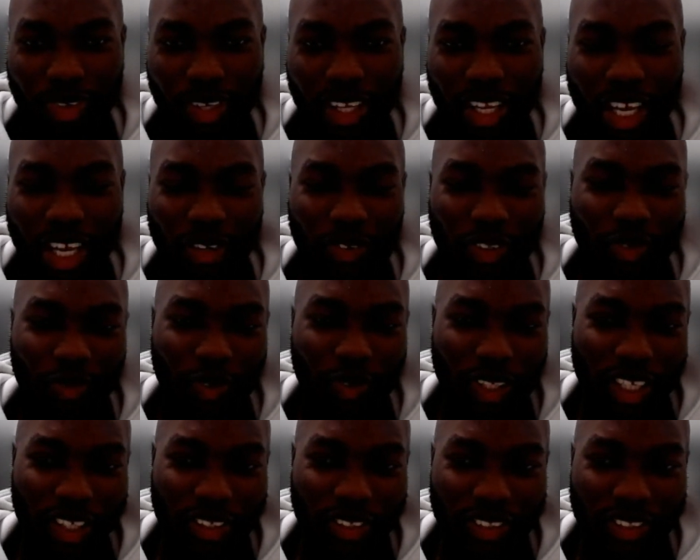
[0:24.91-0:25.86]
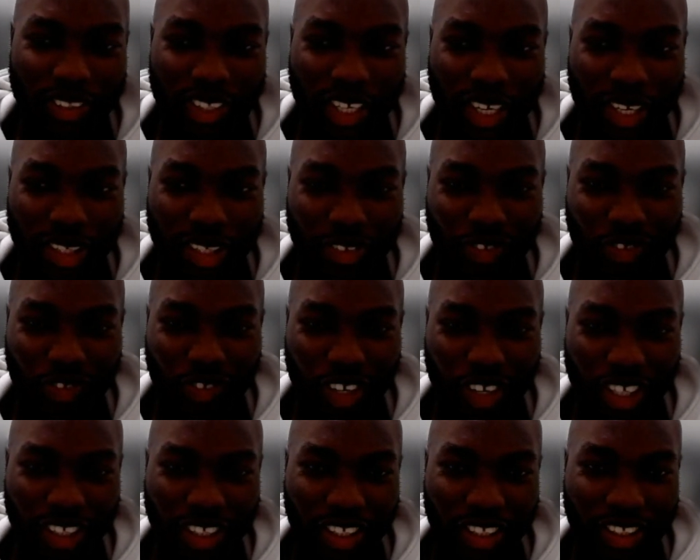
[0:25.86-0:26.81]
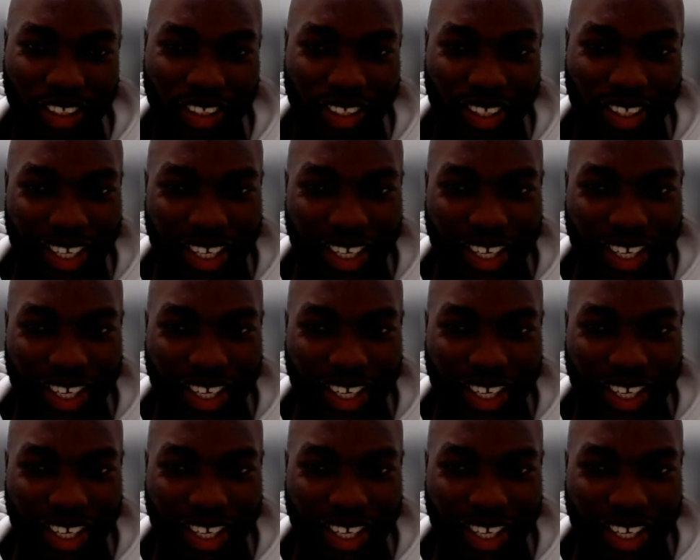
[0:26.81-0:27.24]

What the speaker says: language models and finding